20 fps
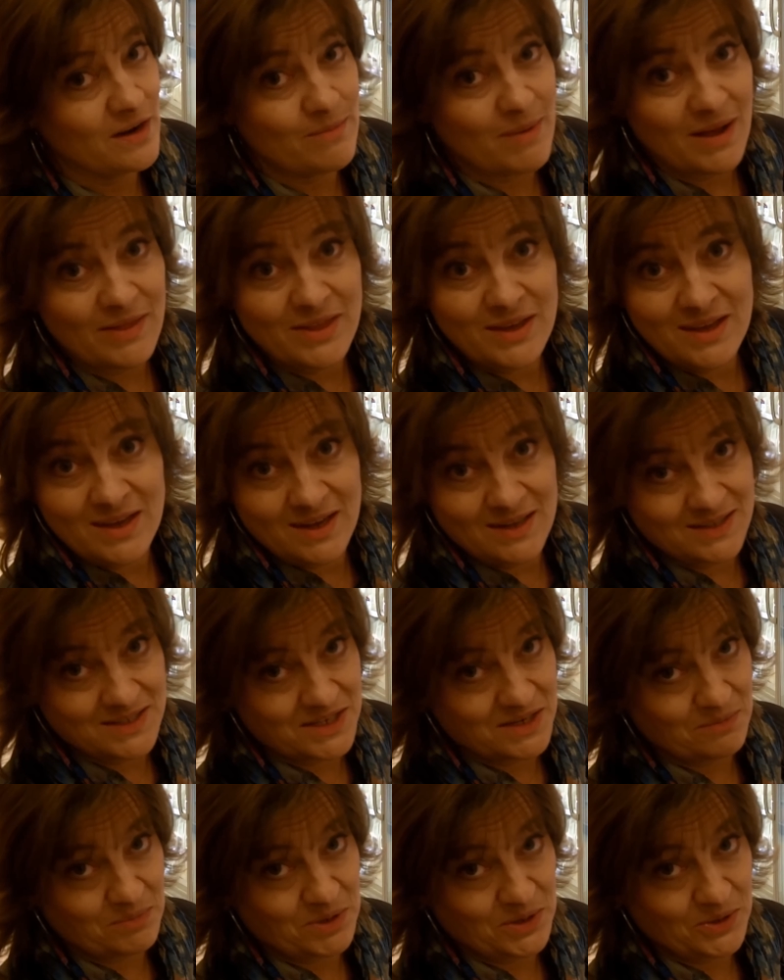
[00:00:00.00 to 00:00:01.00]
about the
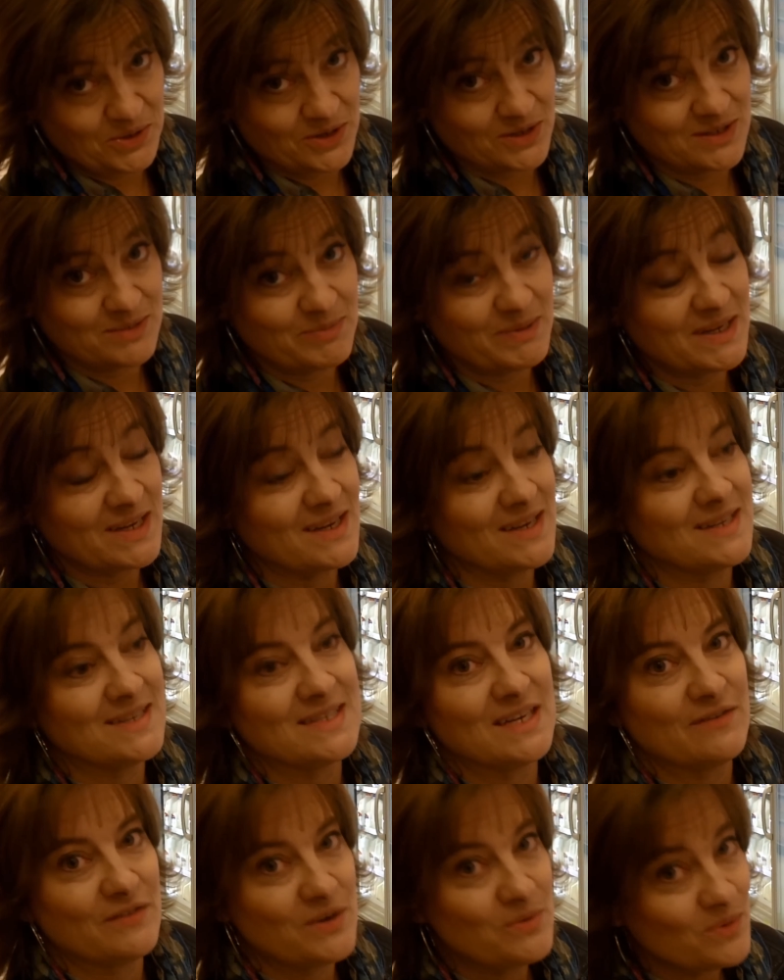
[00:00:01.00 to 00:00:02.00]
kids' computers,
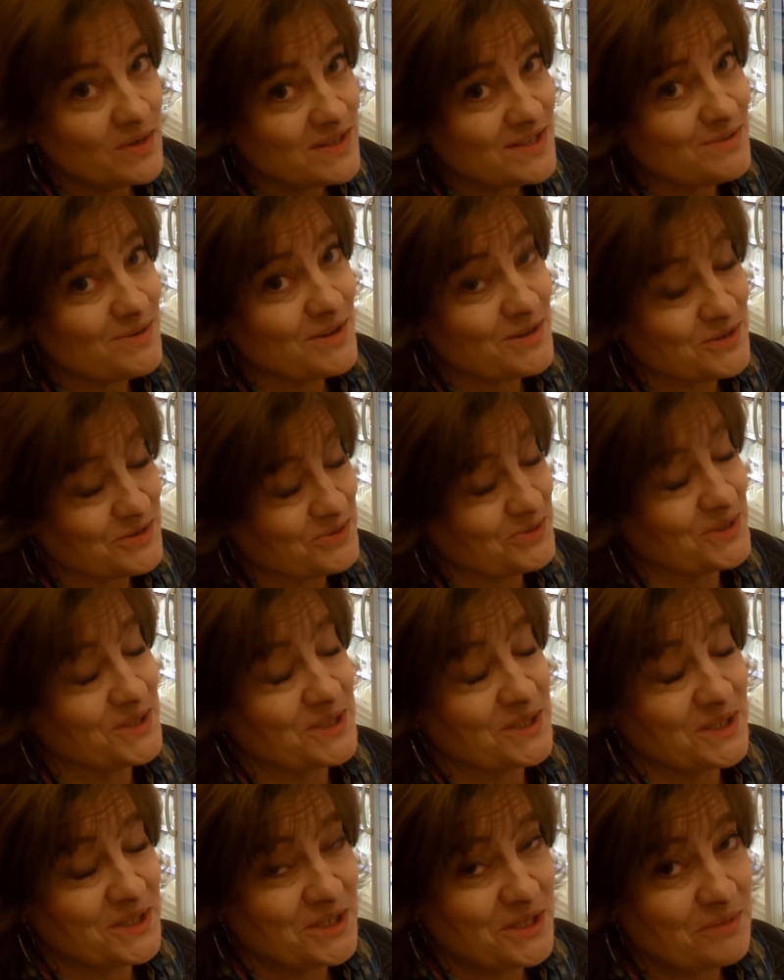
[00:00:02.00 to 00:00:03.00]
because every once in a while there's a
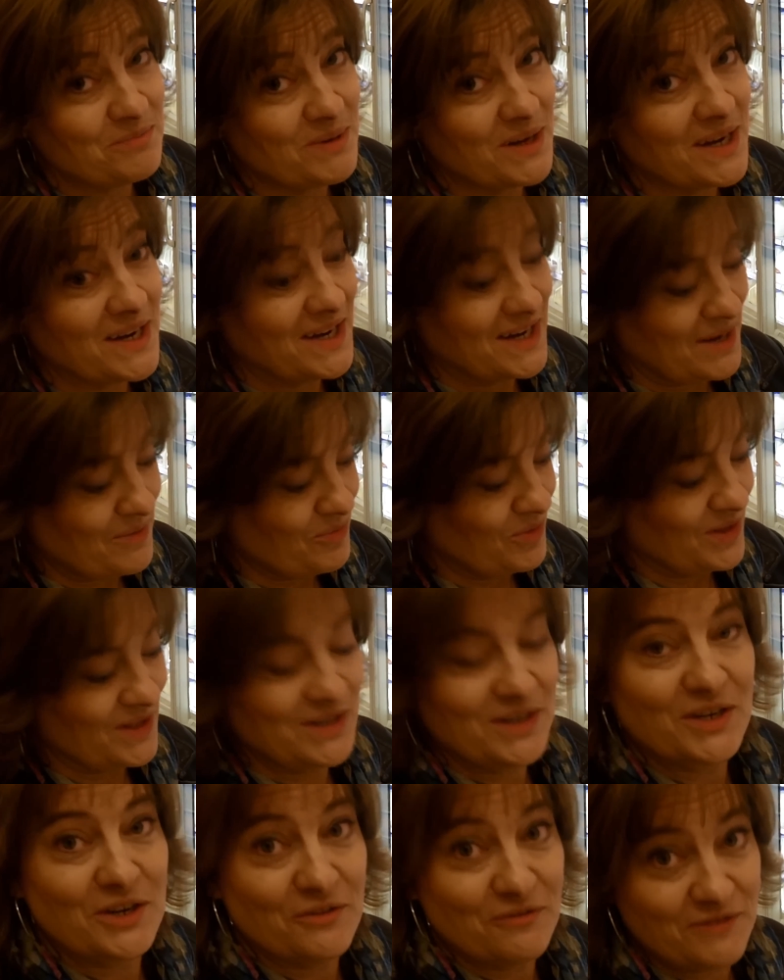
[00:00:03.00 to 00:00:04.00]
really good coupon, and I'm
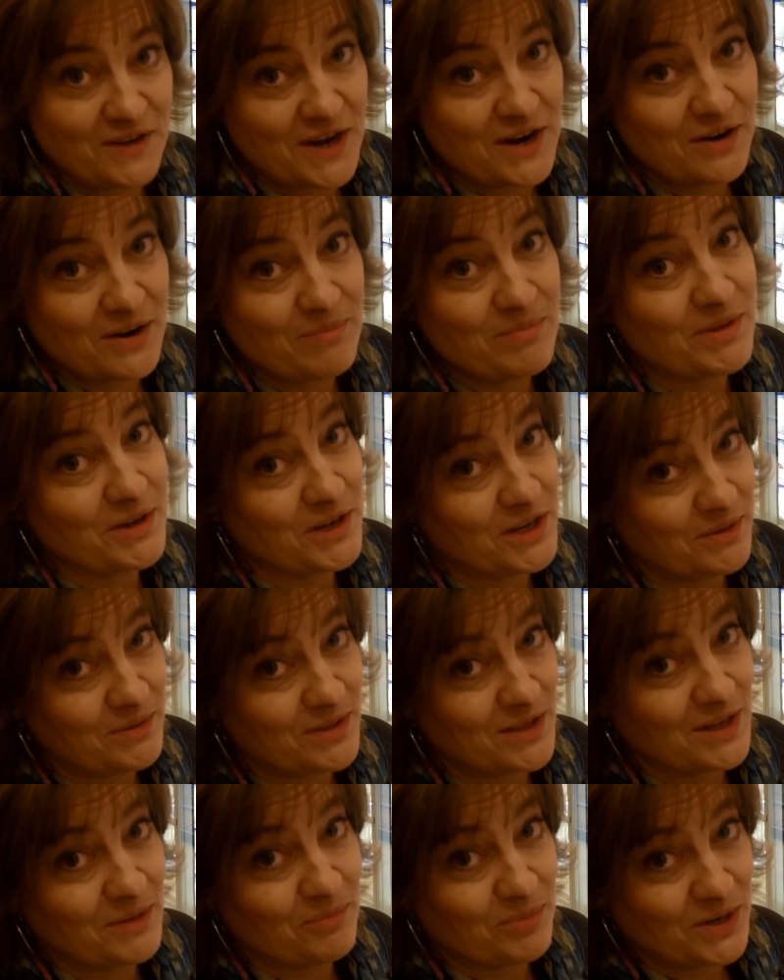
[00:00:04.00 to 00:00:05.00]
willing to go fire up the,
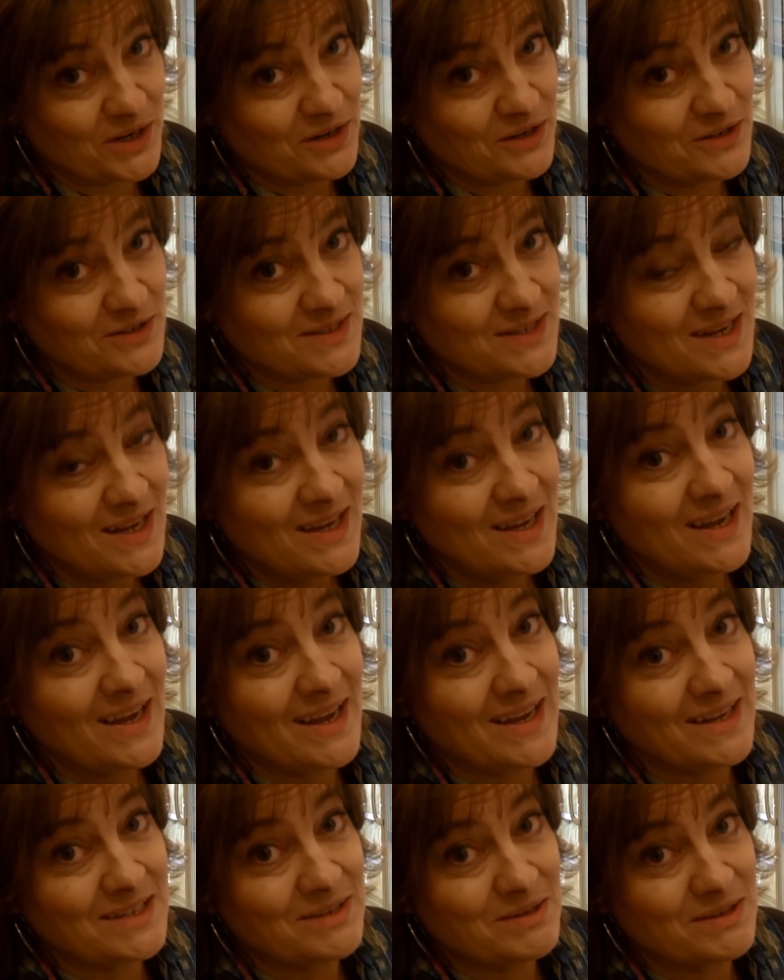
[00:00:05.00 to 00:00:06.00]
the printers
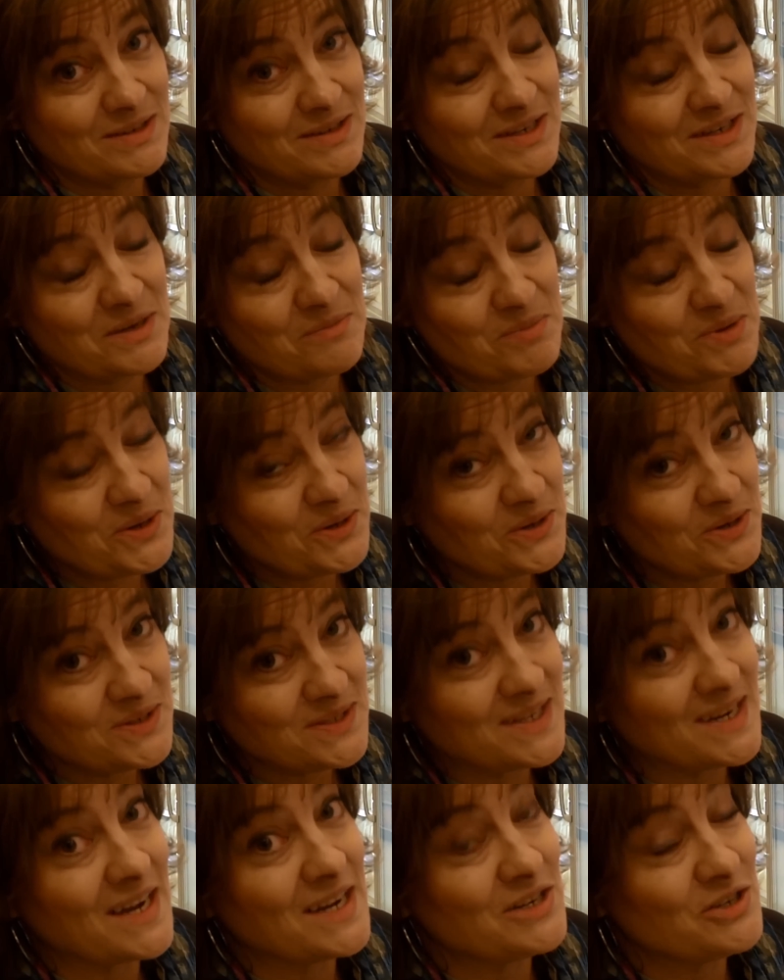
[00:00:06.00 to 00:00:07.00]
and
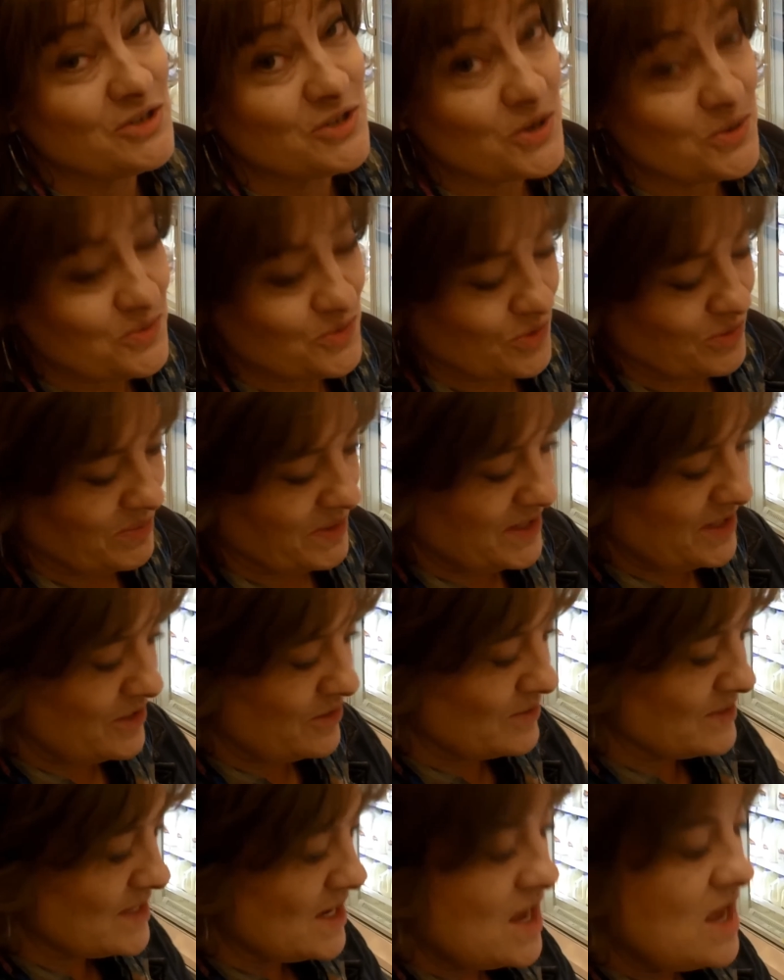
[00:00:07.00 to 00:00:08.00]
computers that I don't normally
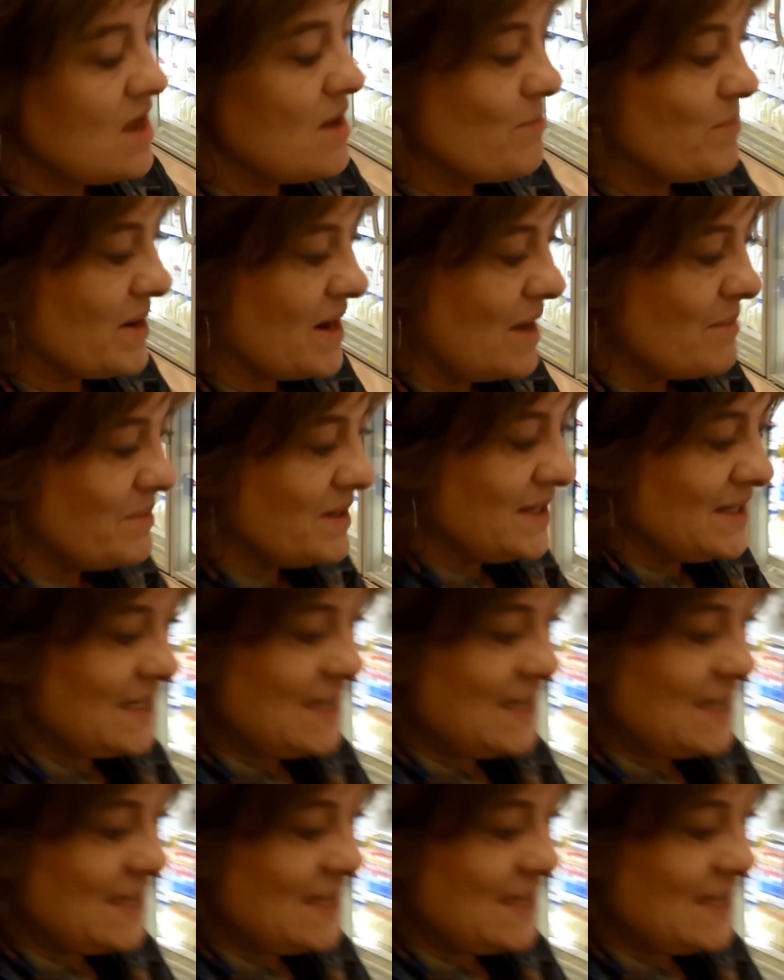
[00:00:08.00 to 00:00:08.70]
use. But I'm gonna